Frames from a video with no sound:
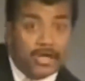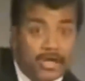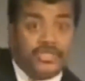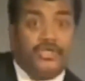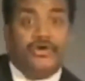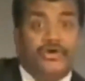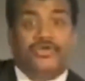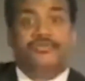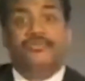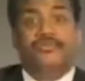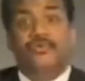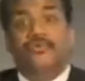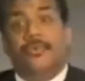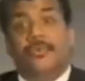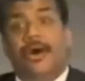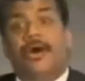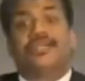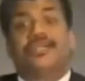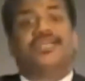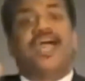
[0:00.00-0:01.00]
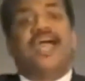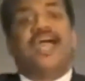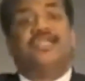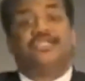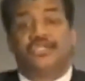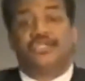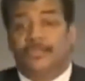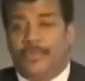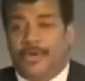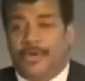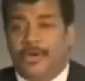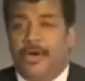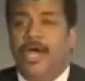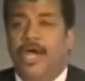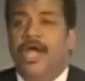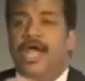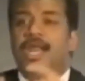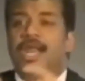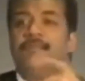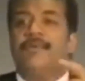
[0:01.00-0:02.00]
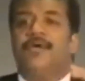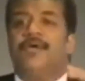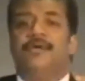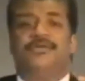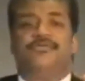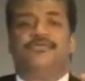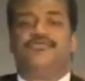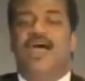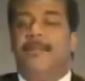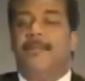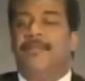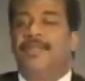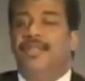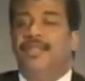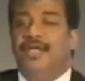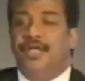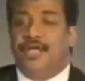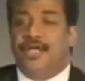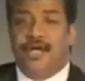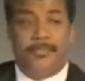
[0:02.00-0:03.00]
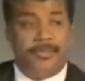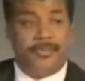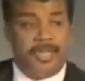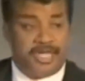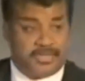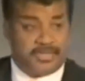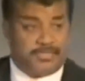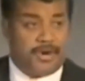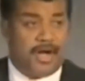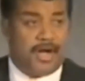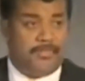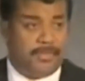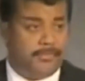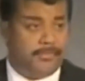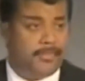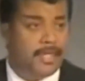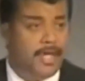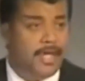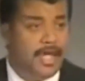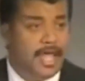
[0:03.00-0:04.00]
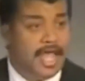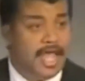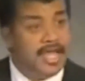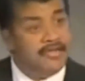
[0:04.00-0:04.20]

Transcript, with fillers: Mars, Earth, Moon, Mars, and Jupiter, and it becomes a rapidly complex problem.